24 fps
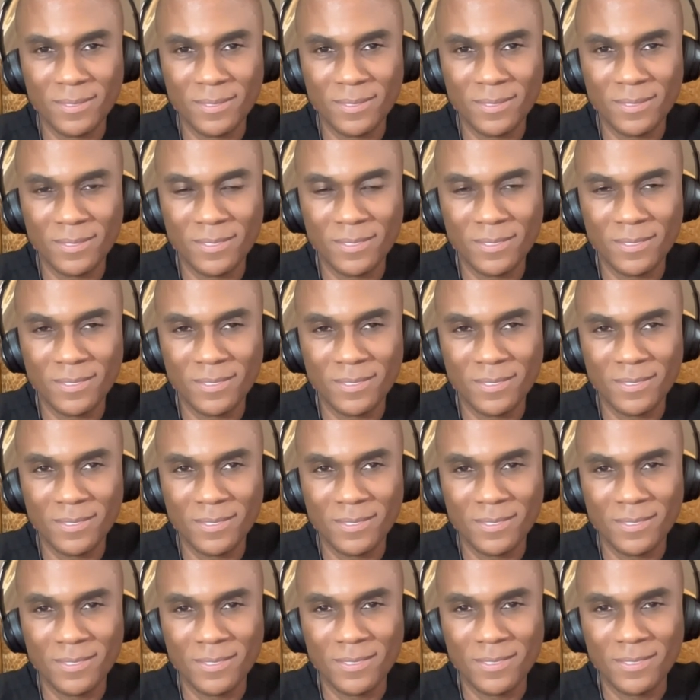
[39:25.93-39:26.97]

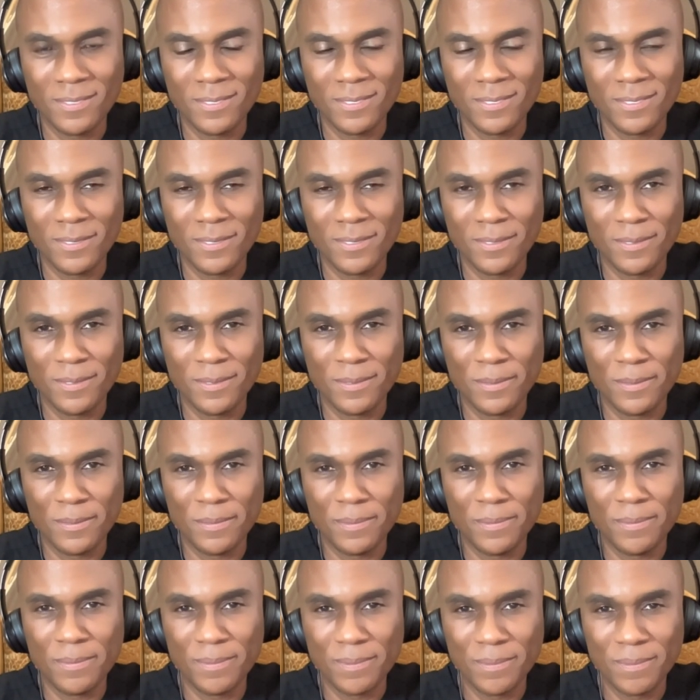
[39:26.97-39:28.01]

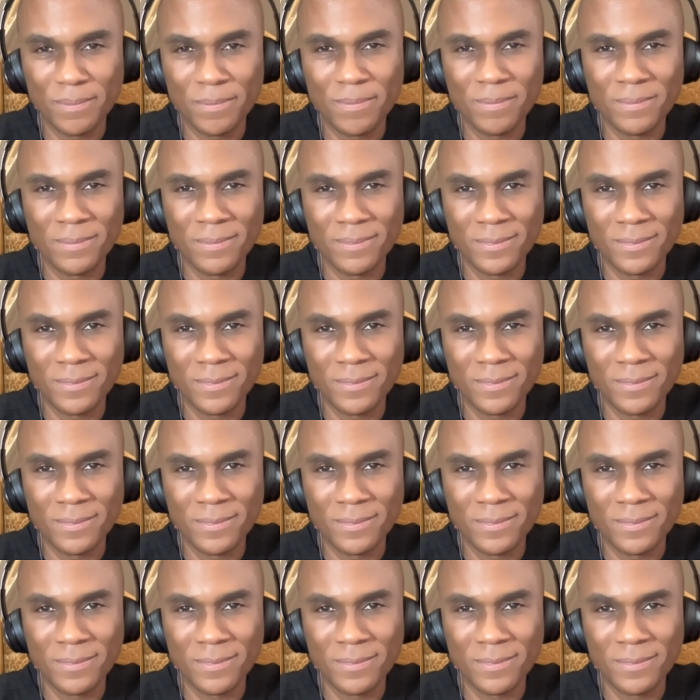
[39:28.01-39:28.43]
[no speech]